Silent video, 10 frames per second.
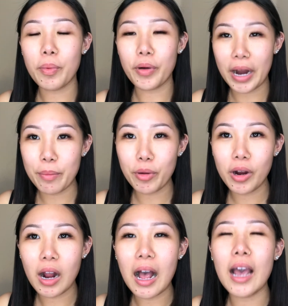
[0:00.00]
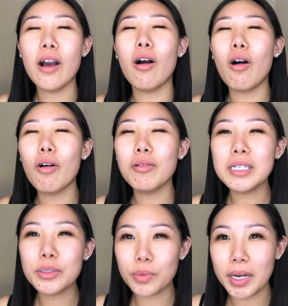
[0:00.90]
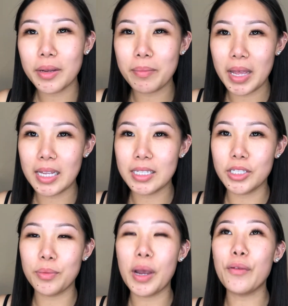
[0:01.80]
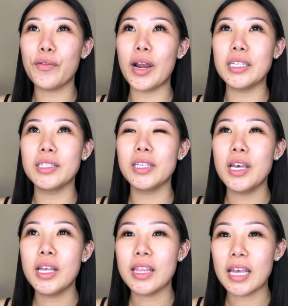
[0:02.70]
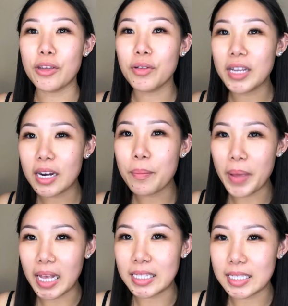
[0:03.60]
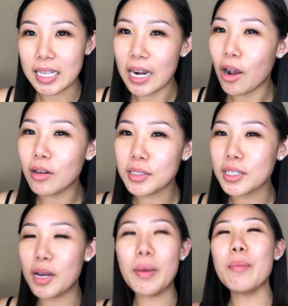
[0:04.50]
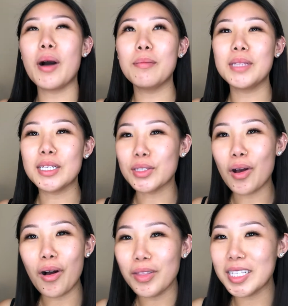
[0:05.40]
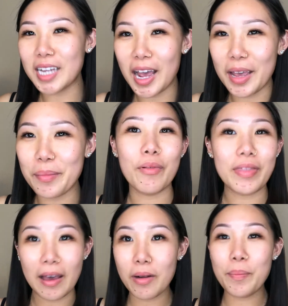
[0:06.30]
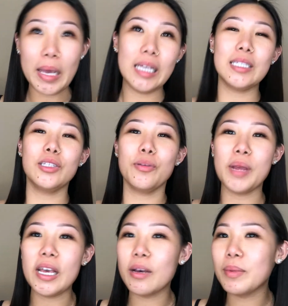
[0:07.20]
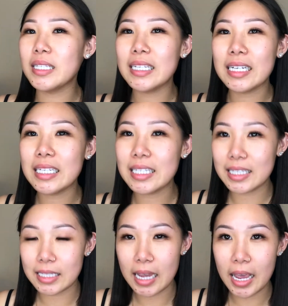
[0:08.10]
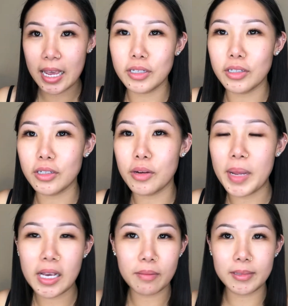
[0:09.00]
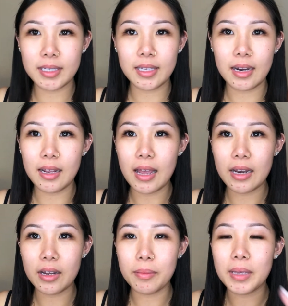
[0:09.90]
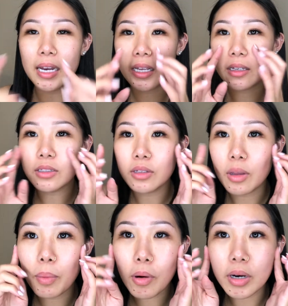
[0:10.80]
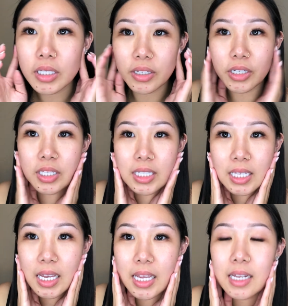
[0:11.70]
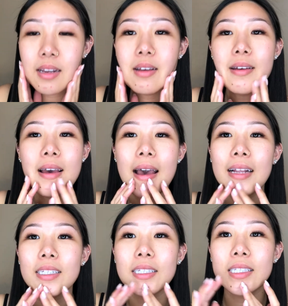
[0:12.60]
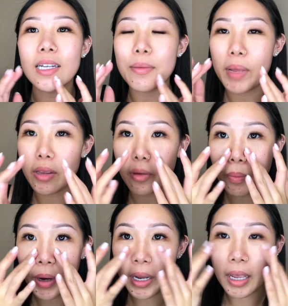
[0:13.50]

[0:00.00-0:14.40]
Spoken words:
primer, I always recommend to my friends that you need a base, and I also tell my mom this all the time. Without a base, your makeup isn't gonna stay. Your makeup's gonna end up getting into the pores of your skin, and it's just gonna make you break